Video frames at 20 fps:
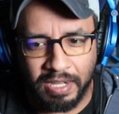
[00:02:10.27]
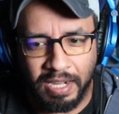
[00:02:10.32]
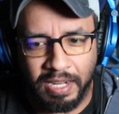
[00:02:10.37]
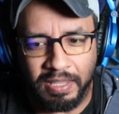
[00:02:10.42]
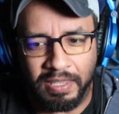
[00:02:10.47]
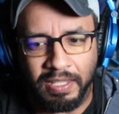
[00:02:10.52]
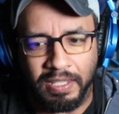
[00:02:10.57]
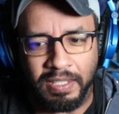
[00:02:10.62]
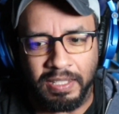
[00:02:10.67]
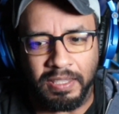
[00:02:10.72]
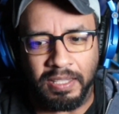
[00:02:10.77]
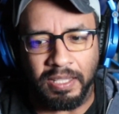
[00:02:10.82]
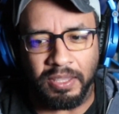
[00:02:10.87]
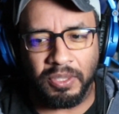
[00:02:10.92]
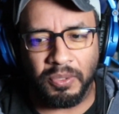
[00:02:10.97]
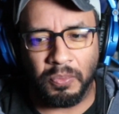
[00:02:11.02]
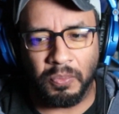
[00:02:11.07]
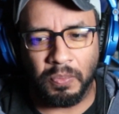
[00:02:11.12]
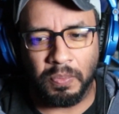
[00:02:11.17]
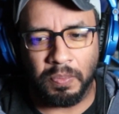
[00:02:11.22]
I think that
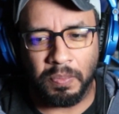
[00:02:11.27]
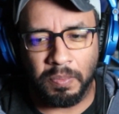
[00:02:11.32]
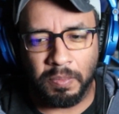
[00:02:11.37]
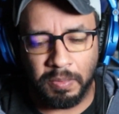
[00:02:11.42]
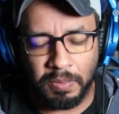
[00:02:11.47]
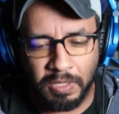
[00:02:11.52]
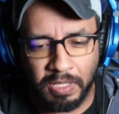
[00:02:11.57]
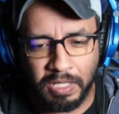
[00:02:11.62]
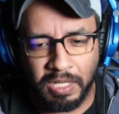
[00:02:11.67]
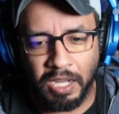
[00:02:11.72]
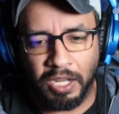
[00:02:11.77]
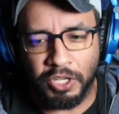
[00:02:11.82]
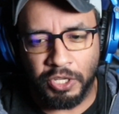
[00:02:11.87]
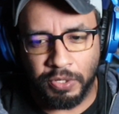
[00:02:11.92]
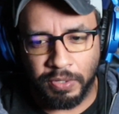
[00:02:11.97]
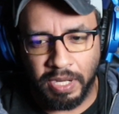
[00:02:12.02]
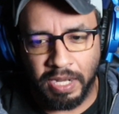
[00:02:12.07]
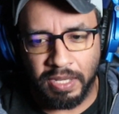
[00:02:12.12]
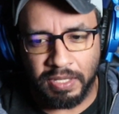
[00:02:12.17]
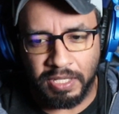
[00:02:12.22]
the
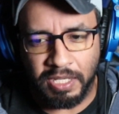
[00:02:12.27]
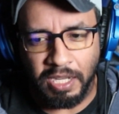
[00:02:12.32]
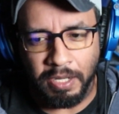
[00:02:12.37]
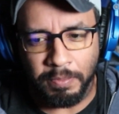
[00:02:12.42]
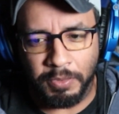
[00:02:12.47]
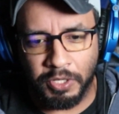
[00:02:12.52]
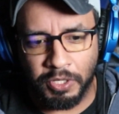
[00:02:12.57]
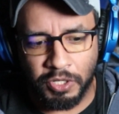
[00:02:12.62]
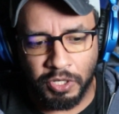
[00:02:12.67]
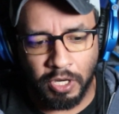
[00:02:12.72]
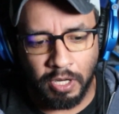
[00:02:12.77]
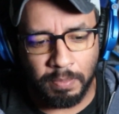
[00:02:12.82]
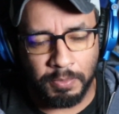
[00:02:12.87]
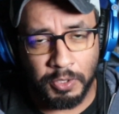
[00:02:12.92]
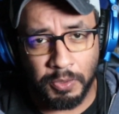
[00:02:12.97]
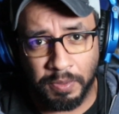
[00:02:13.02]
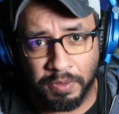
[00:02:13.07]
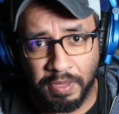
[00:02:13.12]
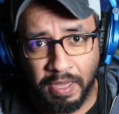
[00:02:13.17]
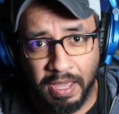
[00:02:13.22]
country has come to terms
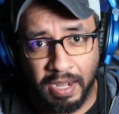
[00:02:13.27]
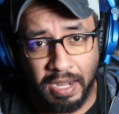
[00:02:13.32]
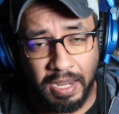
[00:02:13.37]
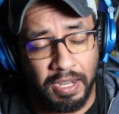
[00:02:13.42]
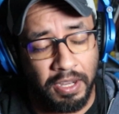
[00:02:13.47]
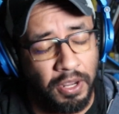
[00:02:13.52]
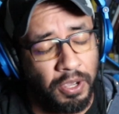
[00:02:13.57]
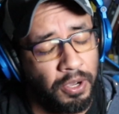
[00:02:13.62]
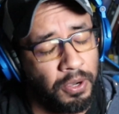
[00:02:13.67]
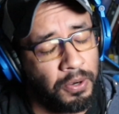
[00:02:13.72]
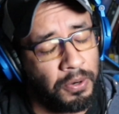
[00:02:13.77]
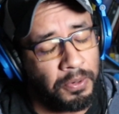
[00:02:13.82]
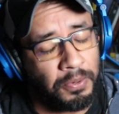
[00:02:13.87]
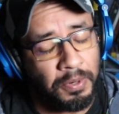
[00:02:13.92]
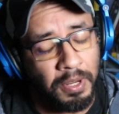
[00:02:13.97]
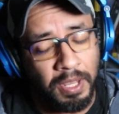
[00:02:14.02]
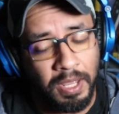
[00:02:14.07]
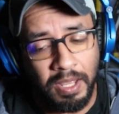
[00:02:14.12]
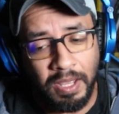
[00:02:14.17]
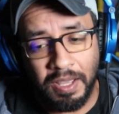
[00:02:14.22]
with that. I know
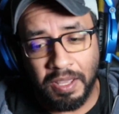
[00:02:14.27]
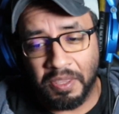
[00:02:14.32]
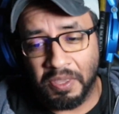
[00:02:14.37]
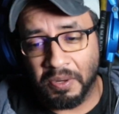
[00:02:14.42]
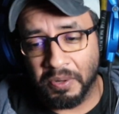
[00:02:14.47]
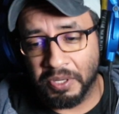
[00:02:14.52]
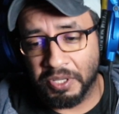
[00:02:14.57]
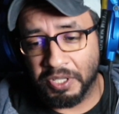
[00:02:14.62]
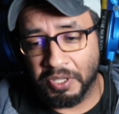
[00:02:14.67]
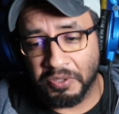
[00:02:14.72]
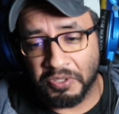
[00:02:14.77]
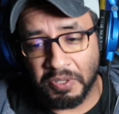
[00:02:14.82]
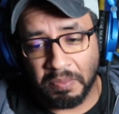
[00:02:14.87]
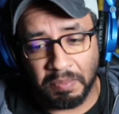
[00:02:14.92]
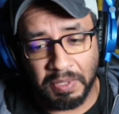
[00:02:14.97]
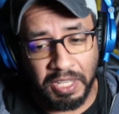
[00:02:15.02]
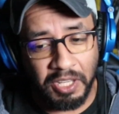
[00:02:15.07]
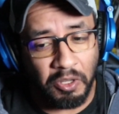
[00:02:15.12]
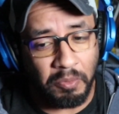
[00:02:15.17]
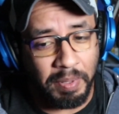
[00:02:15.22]
there are still some
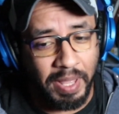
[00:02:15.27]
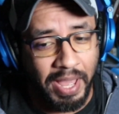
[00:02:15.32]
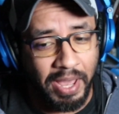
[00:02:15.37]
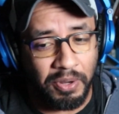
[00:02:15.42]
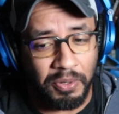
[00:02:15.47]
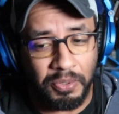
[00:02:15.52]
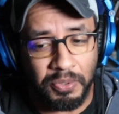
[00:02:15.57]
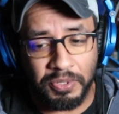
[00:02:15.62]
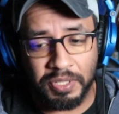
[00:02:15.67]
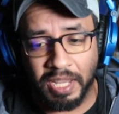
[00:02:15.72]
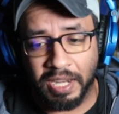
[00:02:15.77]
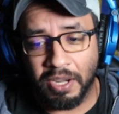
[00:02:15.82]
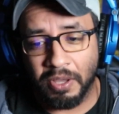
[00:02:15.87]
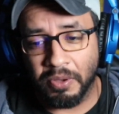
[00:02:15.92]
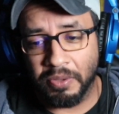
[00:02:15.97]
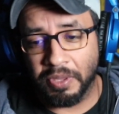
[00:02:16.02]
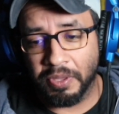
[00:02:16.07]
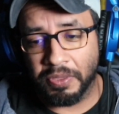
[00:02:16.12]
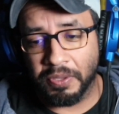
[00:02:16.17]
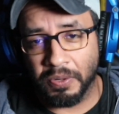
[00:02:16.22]
legal battles. I know
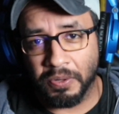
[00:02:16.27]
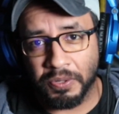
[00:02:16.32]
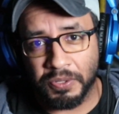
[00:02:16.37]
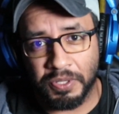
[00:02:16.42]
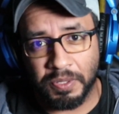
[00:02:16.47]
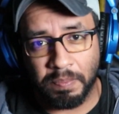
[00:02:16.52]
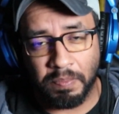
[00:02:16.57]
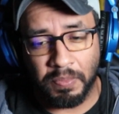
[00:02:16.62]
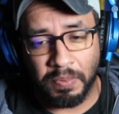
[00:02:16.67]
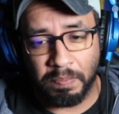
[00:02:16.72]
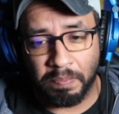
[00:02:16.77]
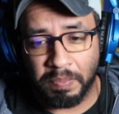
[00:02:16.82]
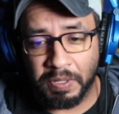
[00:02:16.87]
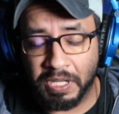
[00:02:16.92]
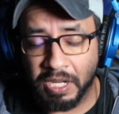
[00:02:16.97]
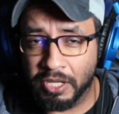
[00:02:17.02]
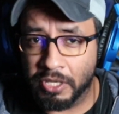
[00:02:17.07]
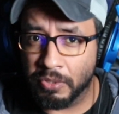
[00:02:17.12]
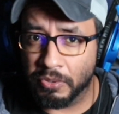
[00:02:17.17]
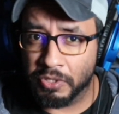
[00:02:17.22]
that there's
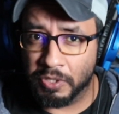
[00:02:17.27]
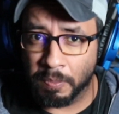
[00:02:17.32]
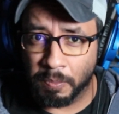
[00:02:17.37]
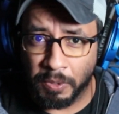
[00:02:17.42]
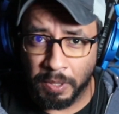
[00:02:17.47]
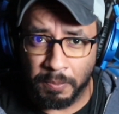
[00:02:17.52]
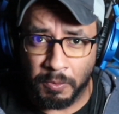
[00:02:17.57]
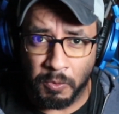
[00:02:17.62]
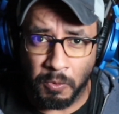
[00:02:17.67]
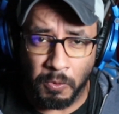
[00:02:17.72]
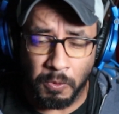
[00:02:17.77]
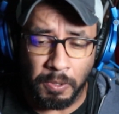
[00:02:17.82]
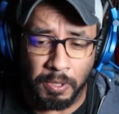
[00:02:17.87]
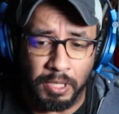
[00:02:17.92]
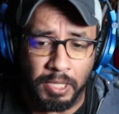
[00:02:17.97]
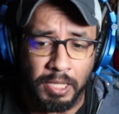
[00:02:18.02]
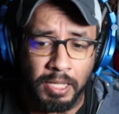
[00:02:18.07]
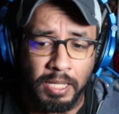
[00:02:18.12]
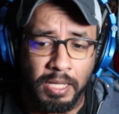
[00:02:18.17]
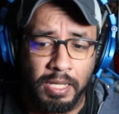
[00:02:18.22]
potential Supreme
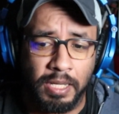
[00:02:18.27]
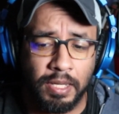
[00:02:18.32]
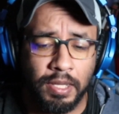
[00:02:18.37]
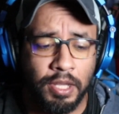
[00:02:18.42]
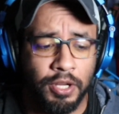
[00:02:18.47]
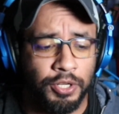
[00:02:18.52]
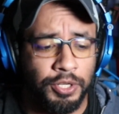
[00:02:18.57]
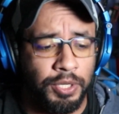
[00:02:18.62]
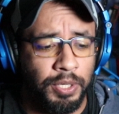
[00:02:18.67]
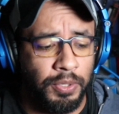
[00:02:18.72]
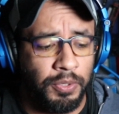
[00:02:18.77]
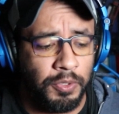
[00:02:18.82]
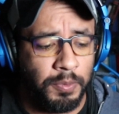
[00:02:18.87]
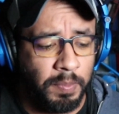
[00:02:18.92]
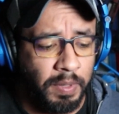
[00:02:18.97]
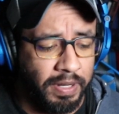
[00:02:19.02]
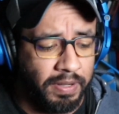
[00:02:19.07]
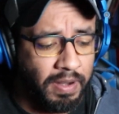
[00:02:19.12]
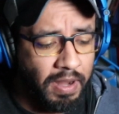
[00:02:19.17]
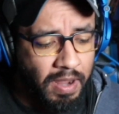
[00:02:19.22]
Court issues,
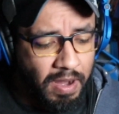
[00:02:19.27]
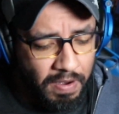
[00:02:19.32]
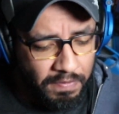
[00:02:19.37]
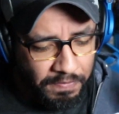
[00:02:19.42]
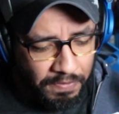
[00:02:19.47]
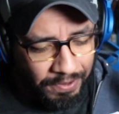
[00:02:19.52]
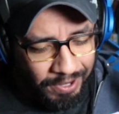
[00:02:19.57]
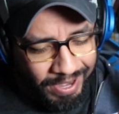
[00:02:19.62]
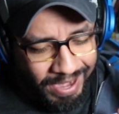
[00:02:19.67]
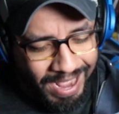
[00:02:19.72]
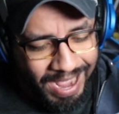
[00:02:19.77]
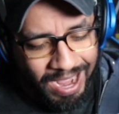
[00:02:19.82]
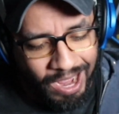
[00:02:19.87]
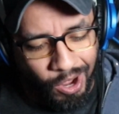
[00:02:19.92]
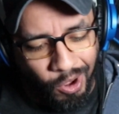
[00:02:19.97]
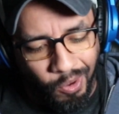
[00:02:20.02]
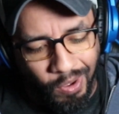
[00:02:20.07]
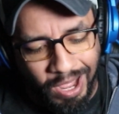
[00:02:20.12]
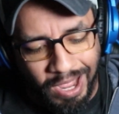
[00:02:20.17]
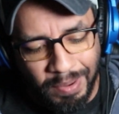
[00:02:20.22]
but for
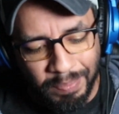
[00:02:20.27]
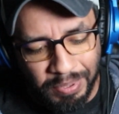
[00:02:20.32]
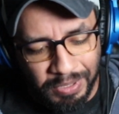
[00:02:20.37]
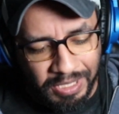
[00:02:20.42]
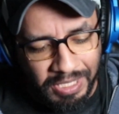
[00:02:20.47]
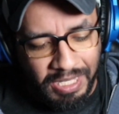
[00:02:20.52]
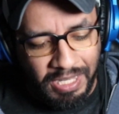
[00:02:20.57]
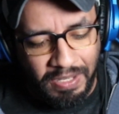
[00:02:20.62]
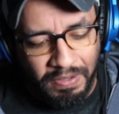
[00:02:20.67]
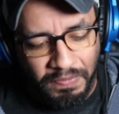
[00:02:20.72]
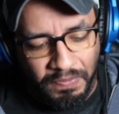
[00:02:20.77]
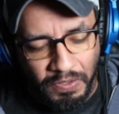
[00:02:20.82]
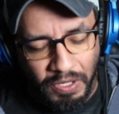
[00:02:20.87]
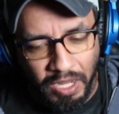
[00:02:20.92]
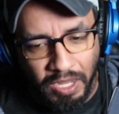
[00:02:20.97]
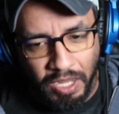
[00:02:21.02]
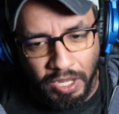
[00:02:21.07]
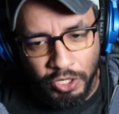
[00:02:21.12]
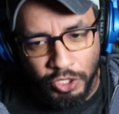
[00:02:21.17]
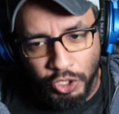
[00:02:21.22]
now, I believe
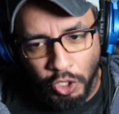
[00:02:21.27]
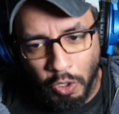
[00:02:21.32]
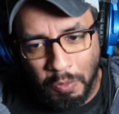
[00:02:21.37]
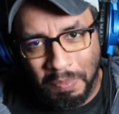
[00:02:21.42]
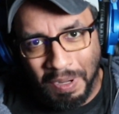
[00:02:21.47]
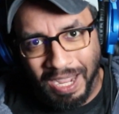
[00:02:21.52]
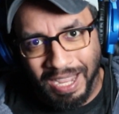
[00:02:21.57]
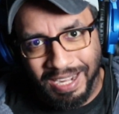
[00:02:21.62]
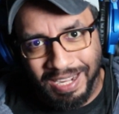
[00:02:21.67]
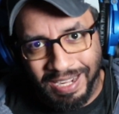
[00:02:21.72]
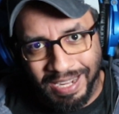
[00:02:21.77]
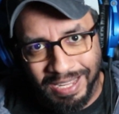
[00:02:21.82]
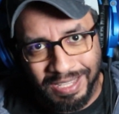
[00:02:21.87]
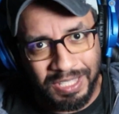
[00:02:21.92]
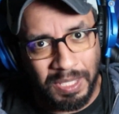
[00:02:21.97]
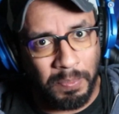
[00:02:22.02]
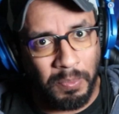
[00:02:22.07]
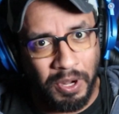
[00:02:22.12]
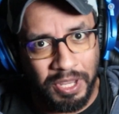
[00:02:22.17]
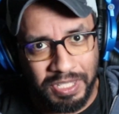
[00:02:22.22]
Joe Biden is
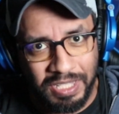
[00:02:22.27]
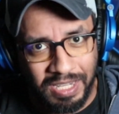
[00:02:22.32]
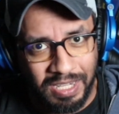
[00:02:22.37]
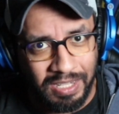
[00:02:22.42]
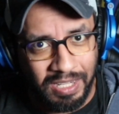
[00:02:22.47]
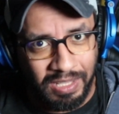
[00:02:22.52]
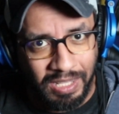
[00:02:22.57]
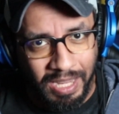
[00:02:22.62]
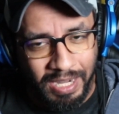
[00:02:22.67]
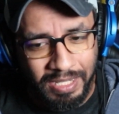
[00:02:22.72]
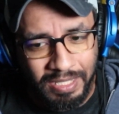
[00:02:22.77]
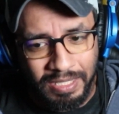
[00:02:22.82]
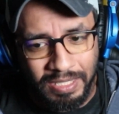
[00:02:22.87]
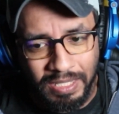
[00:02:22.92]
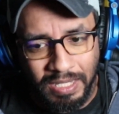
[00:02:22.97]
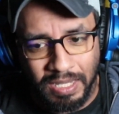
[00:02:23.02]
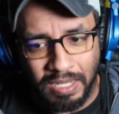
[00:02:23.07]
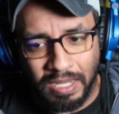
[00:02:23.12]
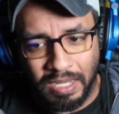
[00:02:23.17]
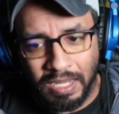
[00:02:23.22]
the president-elect,
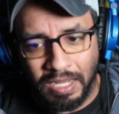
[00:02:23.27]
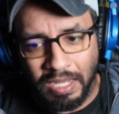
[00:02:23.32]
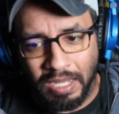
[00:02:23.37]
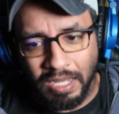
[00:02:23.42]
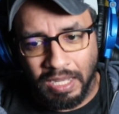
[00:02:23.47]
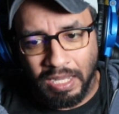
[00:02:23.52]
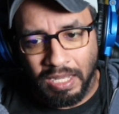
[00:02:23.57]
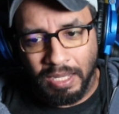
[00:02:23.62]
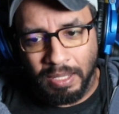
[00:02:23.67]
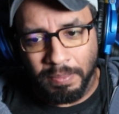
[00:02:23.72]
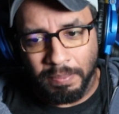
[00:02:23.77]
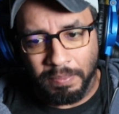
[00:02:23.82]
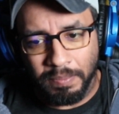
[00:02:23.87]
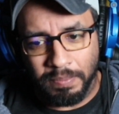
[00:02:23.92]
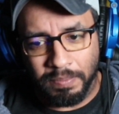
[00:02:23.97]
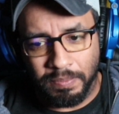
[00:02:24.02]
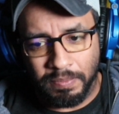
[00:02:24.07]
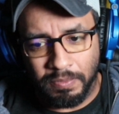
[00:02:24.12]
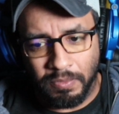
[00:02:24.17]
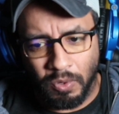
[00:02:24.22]

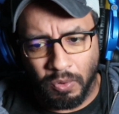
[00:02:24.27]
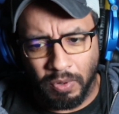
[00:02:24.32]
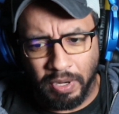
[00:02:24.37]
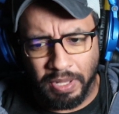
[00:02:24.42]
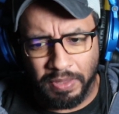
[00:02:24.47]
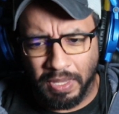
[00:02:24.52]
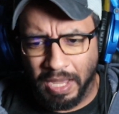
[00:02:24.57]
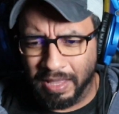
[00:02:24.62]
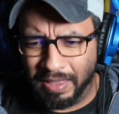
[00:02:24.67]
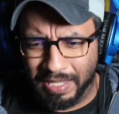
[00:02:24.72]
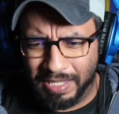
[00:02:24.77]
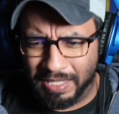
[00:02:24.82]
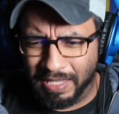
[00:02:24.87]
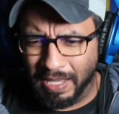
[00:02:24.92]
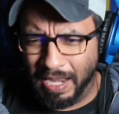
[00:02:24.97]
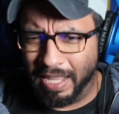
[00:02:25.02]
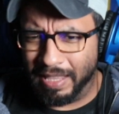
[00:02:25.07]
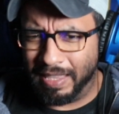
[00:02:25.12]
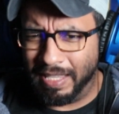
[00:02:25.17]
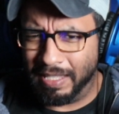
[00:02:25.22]
or at least
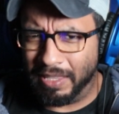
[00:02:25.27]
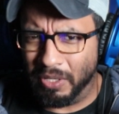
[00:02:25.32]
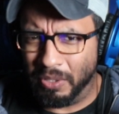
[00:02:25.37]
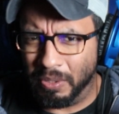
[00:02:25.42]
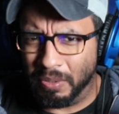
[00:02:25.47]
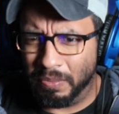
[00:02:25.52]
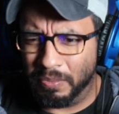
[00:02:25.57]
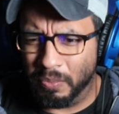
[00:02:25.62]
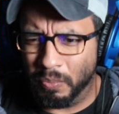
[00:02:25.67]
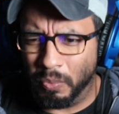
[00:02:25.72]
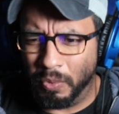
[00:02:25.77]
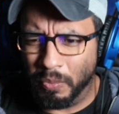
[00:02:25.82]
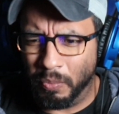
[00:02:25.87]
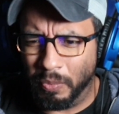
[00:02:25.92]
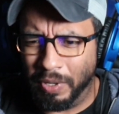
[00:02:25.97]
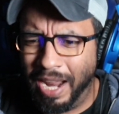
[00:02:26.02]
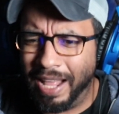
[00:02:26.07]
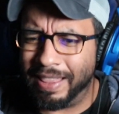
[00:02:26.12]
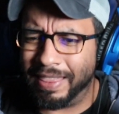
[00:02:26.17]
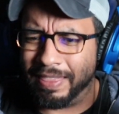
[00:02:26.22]
I think
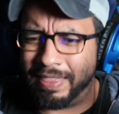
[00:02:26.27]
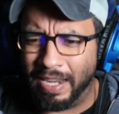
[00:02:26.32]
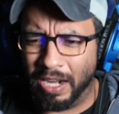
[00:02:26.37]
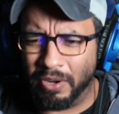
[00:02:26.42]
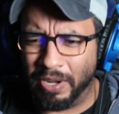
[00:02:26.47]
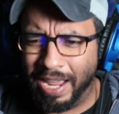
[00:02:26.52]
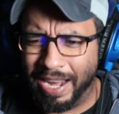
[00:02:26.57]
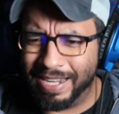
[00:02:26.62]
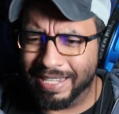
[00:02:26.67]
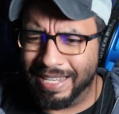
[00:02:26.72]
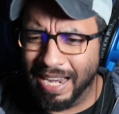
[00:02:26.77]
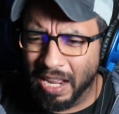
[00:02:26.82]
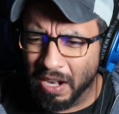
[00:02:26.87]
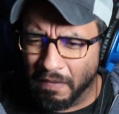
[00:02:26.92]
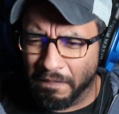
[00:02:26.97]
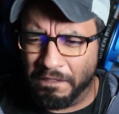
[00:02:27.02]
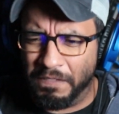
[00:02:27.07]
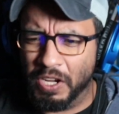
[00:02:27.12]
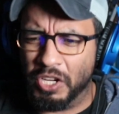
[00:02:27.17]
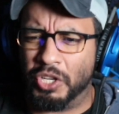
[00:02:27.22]
we're not there yet. He's not
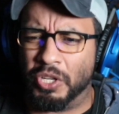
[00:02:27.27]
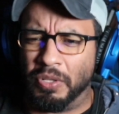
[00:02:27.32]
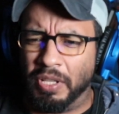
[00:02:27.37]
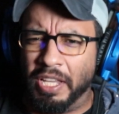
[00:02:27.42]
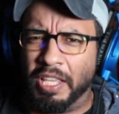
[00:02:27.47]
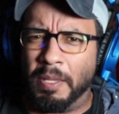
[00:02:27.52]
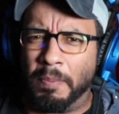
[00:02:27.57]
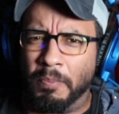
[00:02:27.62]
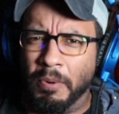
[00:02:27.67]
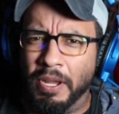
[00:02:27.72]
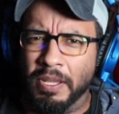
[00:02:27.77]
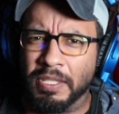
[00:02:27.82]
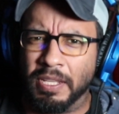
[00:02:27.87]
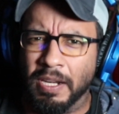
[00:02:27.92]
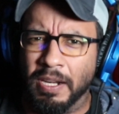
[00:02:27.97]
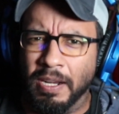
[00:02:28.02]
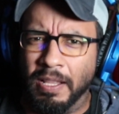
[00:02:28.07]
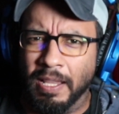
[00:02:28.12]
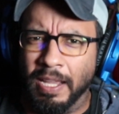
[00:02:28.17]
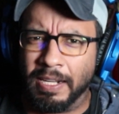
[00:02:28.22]
officially the
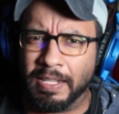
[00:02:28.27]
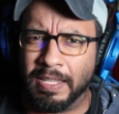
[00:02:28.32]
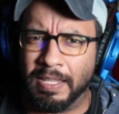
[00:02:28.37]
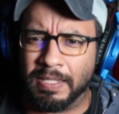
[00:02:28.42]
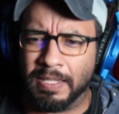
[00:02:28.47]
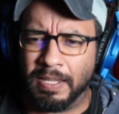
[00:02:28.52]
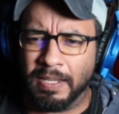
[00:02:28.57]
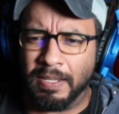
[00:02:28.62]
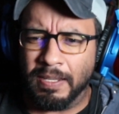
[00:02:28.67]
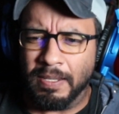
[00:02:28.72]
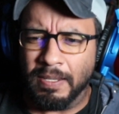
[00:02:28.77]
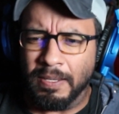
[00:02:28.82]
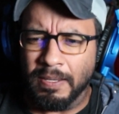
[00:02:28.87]
president-elect, is he?